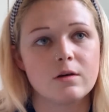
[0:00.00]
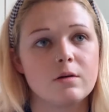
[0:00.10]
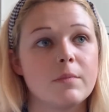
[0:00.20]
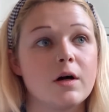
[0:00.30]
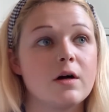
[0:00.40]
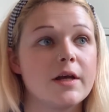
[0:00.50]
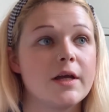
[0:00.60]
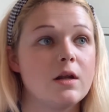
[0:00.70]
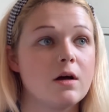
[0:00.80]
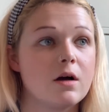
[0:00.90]
my
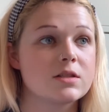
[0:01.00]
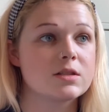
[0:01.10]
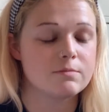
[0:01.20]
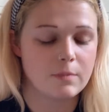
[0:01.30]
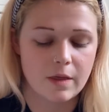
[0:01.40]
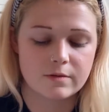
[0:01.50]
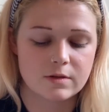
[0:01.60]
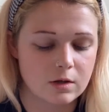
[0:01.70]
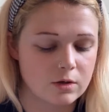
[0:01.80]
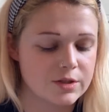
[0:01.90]
last
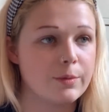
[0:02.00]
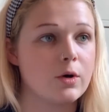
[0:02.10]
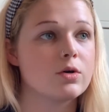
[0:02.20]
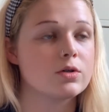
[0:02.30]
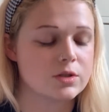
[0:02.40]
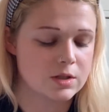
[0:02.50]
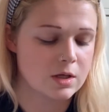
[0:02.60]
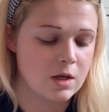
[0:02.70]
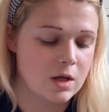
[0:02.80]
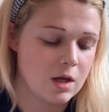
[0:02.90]
month's glossy box,
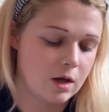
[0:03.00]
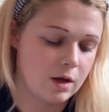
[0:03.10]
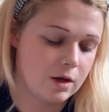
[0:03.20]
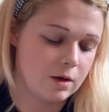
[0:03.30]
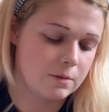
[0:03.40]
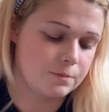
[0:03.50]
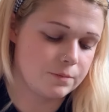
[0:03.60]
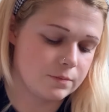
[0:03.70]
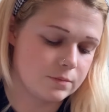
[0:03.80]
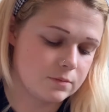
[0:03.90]
and
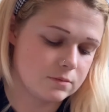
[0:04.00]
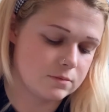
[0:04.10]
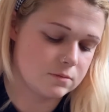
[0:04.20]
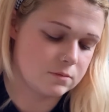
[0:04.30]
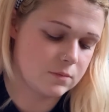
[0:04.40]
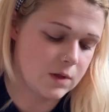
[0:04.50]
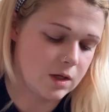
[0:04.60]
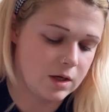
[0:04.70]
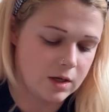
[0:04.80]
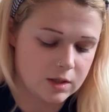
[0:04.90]

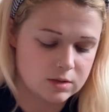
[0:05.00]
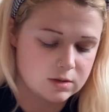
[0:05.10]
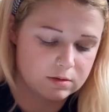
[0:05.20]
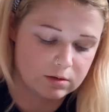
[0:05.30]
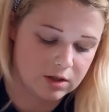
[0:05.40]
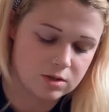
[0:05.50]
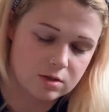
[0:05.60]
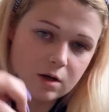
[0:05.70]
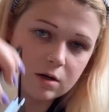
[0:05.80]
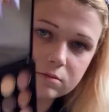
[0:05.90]
I just
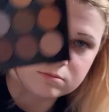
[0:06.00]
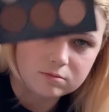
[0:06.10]
can't